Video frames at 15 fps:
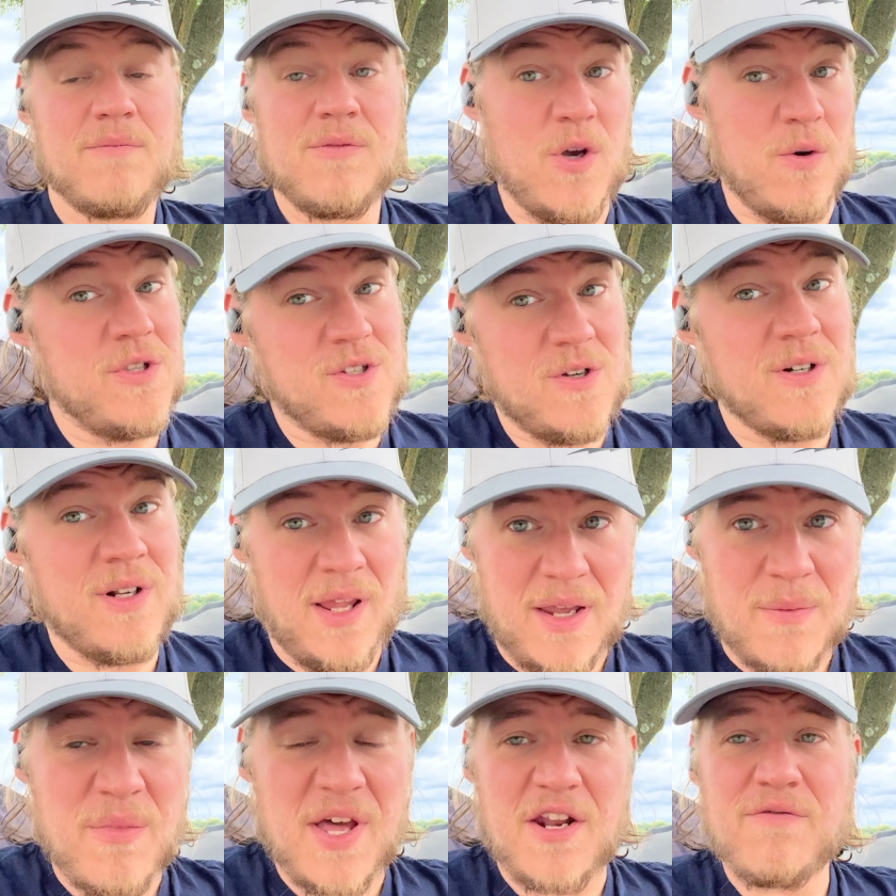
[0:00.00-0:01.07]
though it's certainly
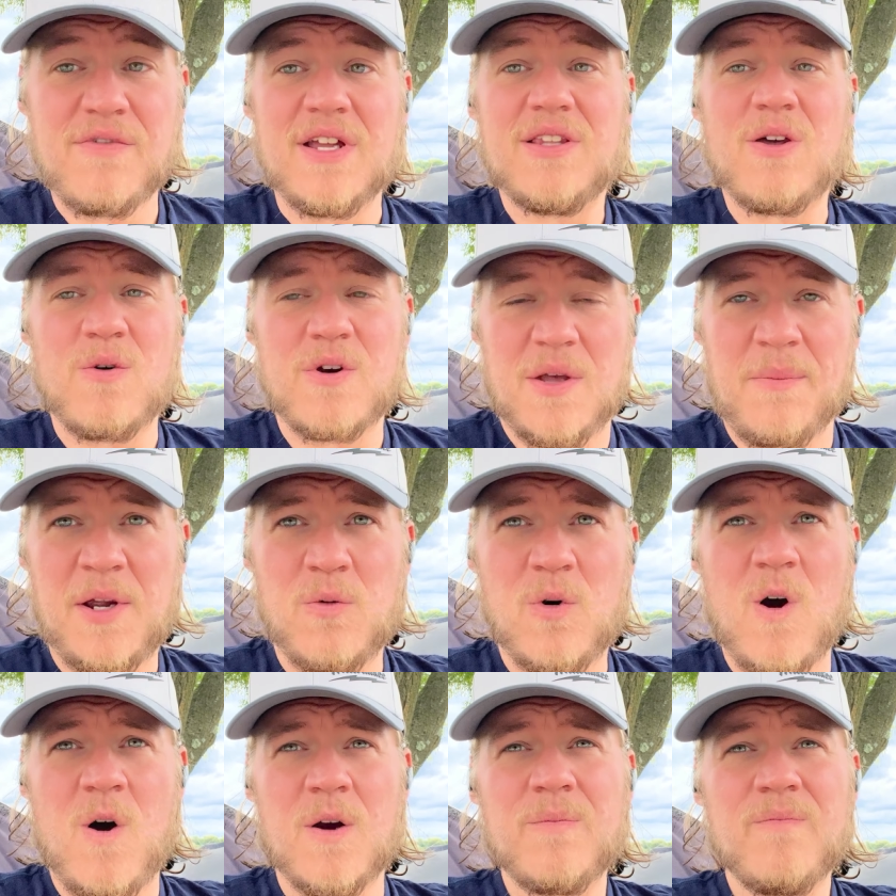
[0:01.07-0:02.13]
a benefit, don't get me
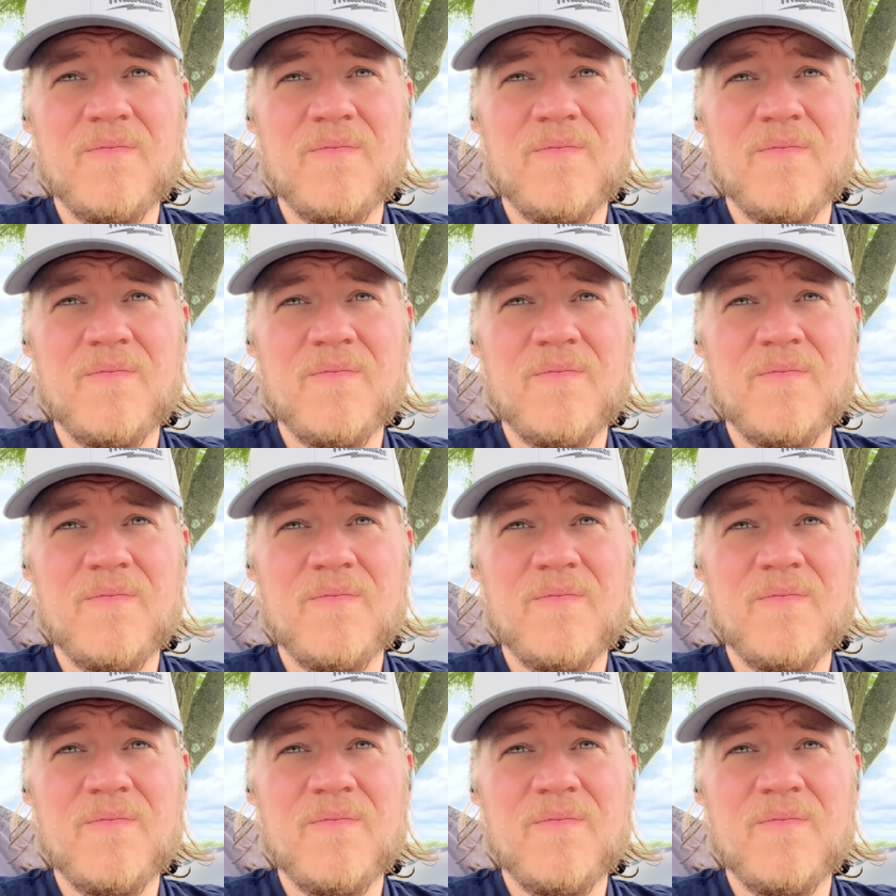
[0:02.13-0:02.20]
wrong.